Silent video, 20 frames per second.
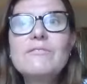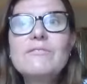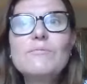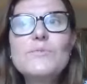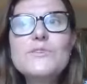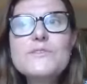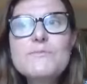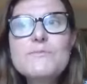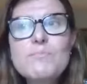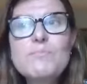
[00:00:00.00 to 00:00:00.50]

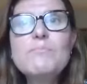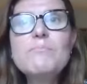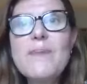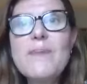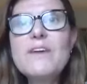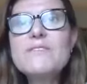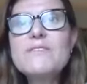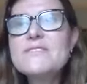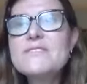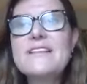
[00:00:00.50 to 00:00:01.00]
was
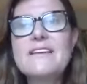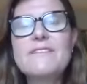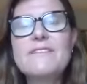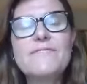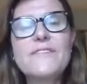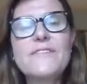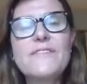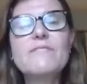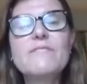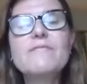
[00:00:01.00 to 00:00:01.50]
mostly for
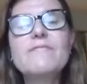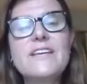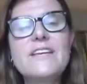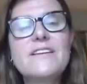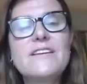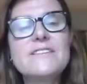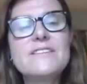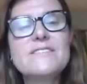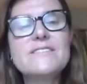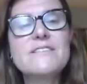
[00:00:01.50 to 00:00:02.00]
the
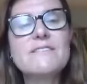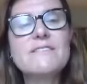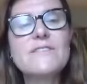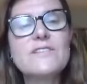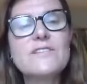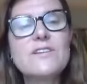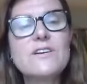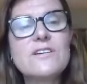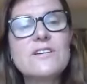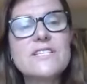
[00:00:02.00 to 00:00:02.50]
convenience of the
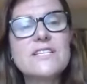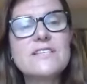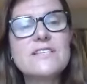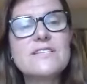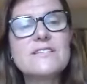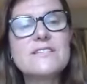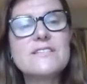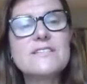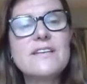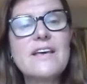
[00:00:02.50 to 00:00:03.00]

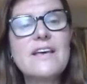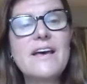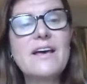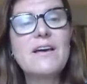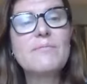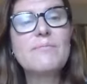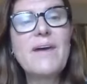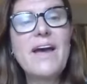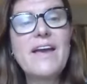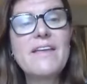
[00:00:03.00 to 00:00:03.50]
doctors,
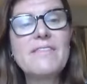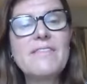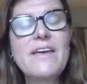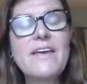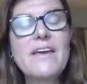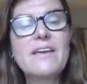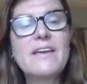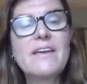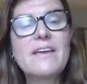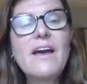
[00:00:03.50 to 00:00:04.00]
I think.